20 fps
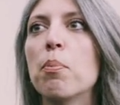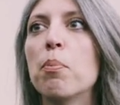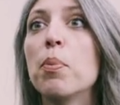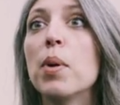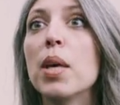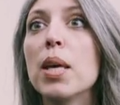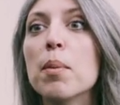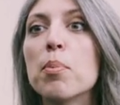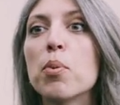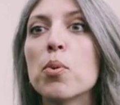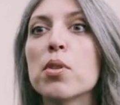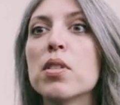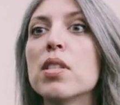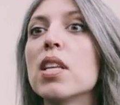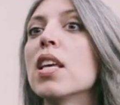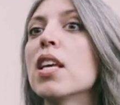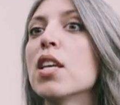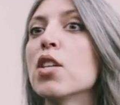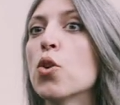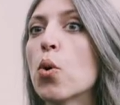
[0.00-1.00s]
people
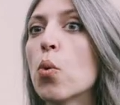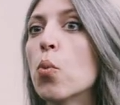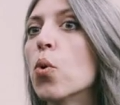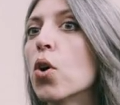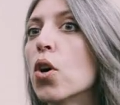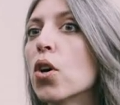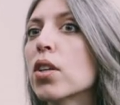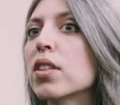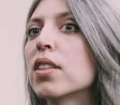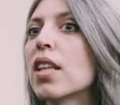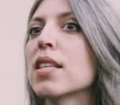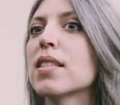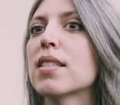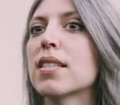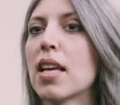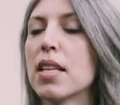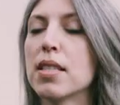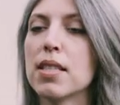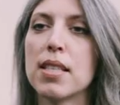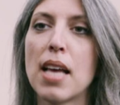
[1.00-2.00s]
see in your work that
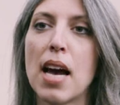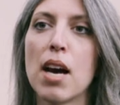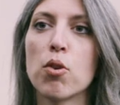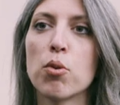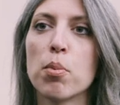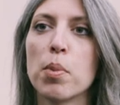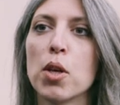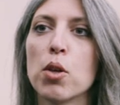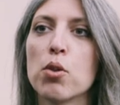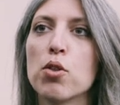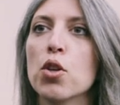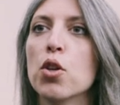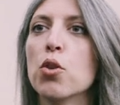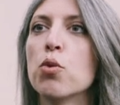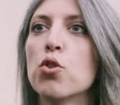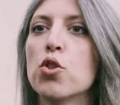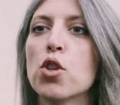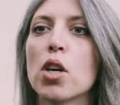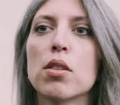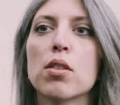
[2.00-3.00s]
stands out, because
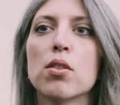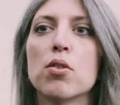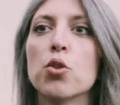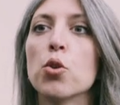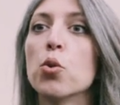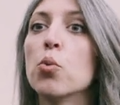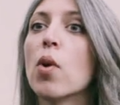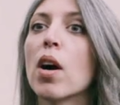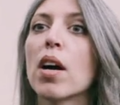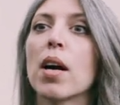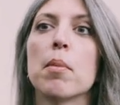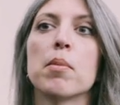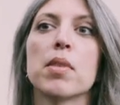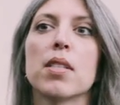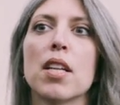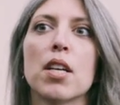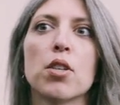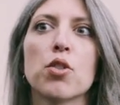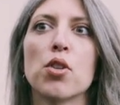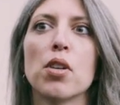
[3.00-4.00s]
you just do what
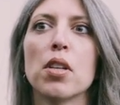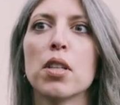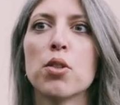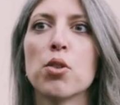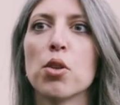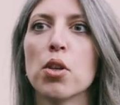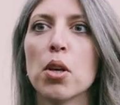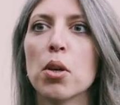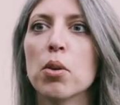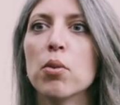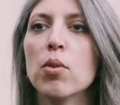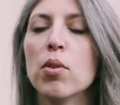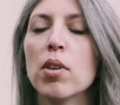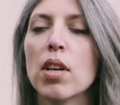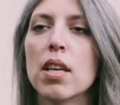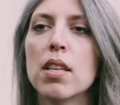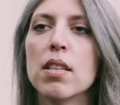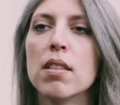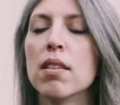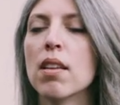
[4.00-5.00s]
comes naturally to you
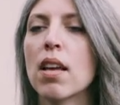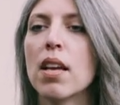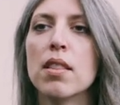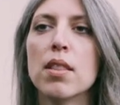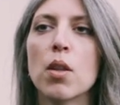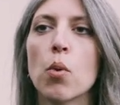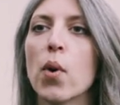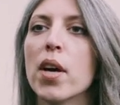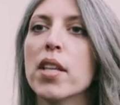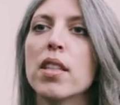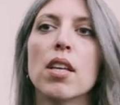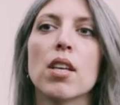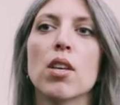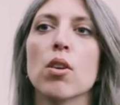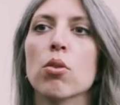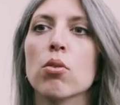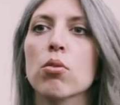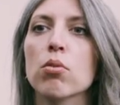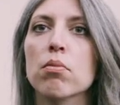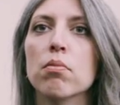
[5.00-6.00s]
in the way that
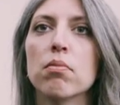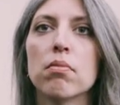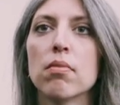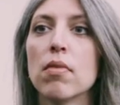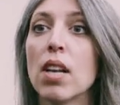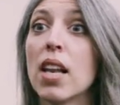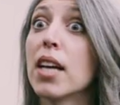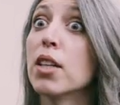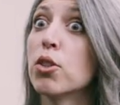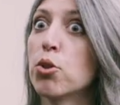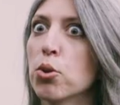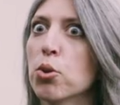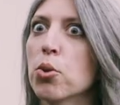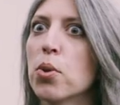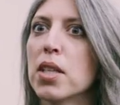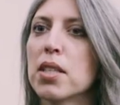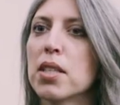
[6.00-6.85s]
you like to do